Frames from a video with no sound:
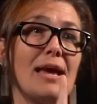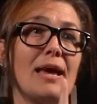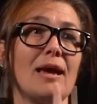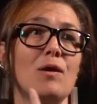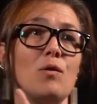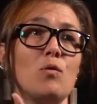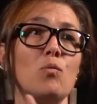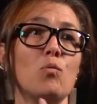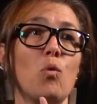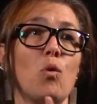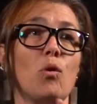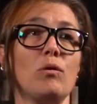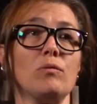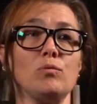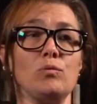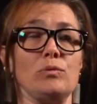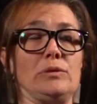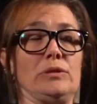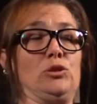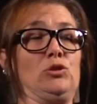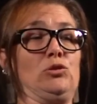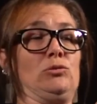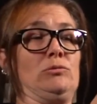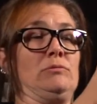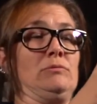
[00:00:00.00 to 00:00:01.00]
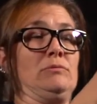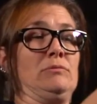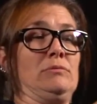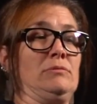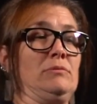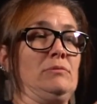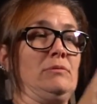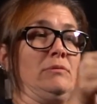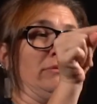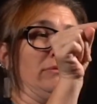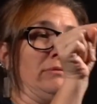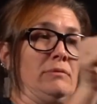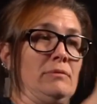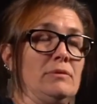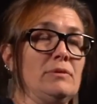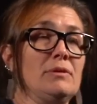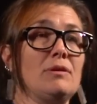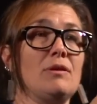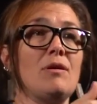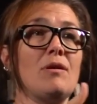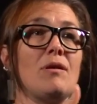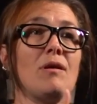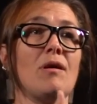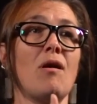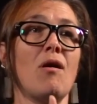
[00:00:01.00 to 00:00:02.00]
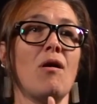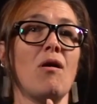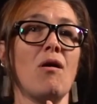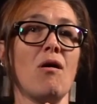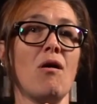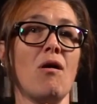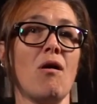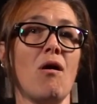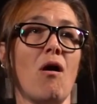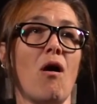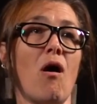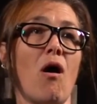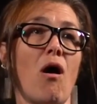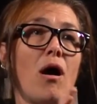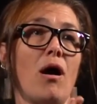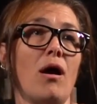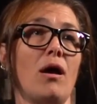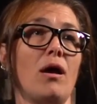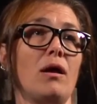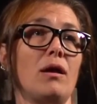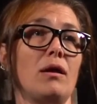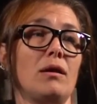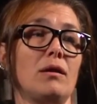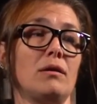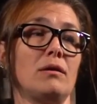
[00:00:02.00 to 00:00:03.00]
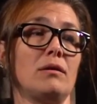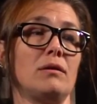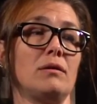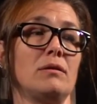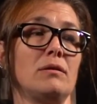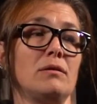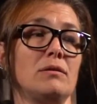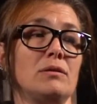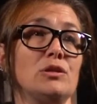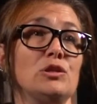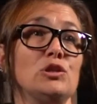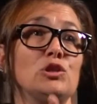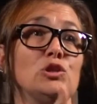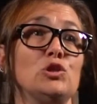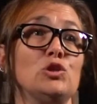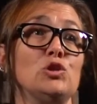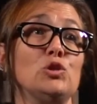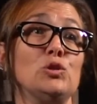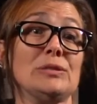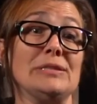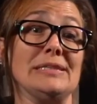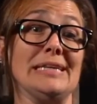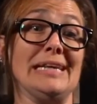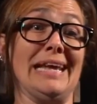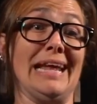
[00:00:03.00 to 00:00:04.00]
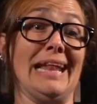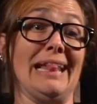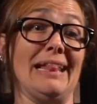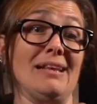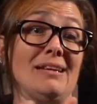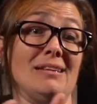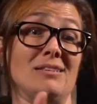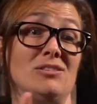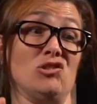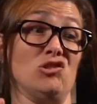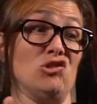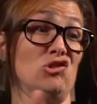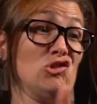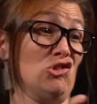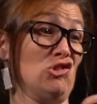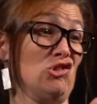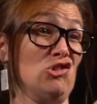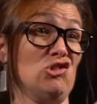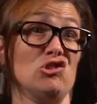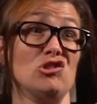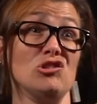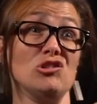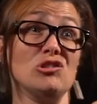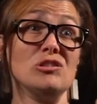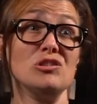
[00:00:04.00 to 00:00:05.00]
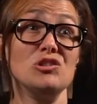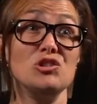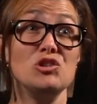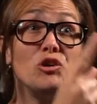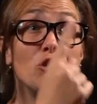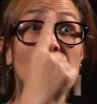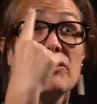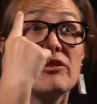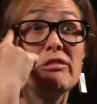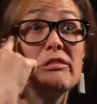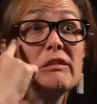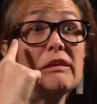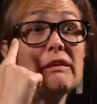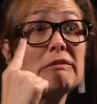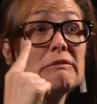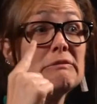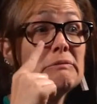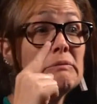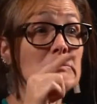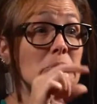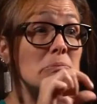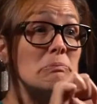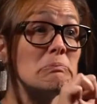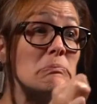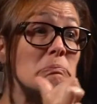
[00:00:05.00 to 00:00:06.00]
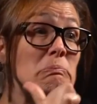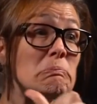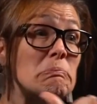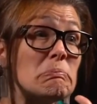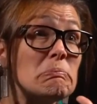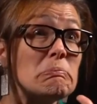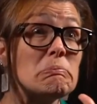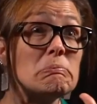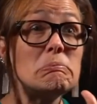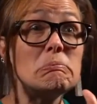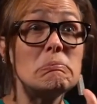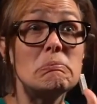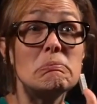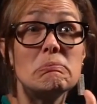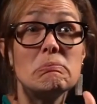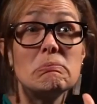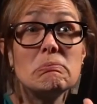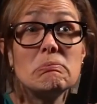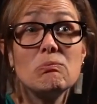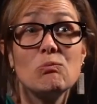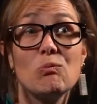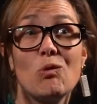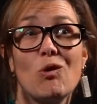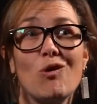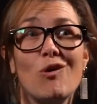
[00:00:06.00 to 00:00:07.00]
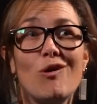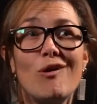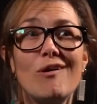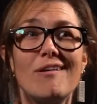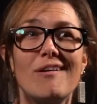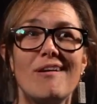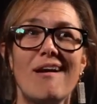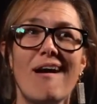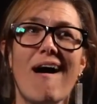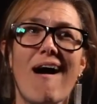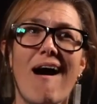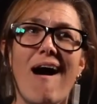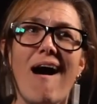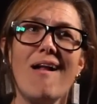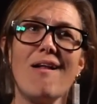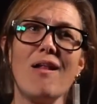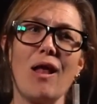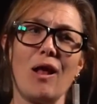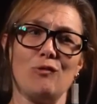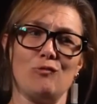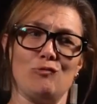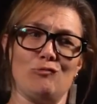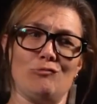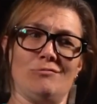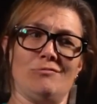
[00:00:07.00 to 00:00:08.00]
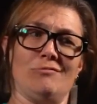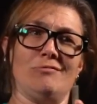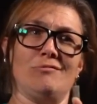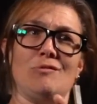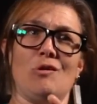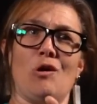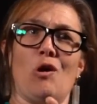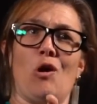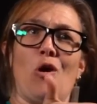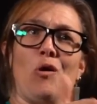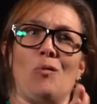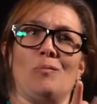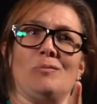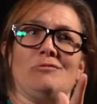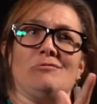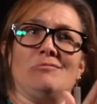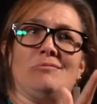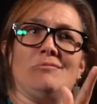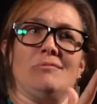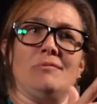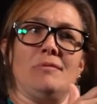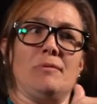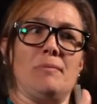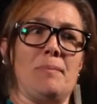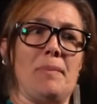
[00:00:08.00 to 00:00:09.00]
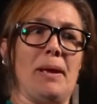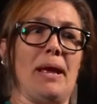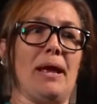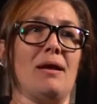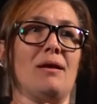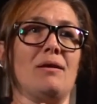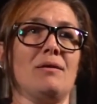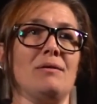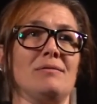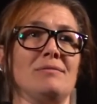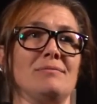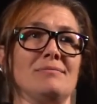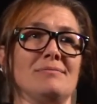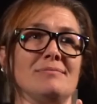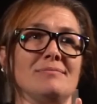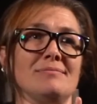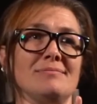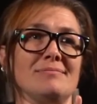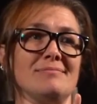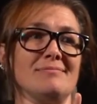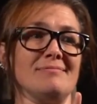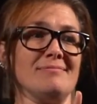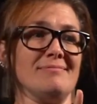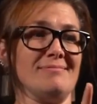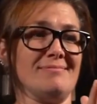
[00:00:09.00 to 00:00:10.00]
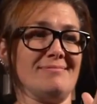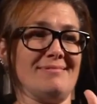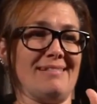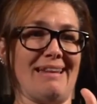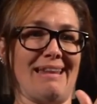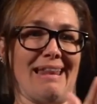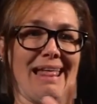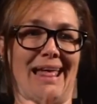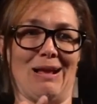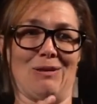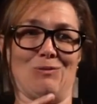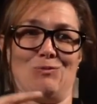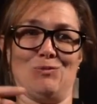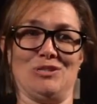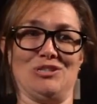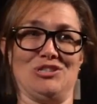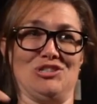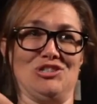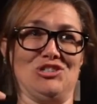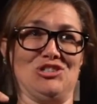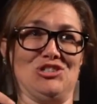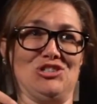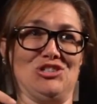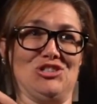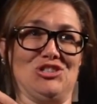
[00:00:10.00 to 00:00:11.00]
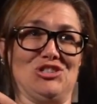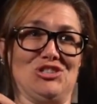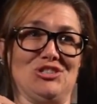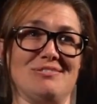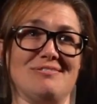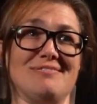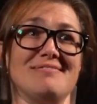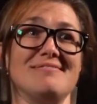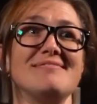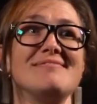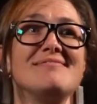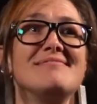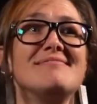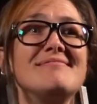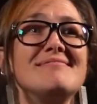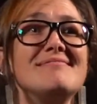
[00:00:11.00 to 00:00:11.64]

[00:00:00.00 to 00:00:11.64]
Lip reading: What I like to do with deaf people I work with is talk about what sign they used and what English terms I used and ask for their feedback and what they thought, just to talk about the work and the language itself.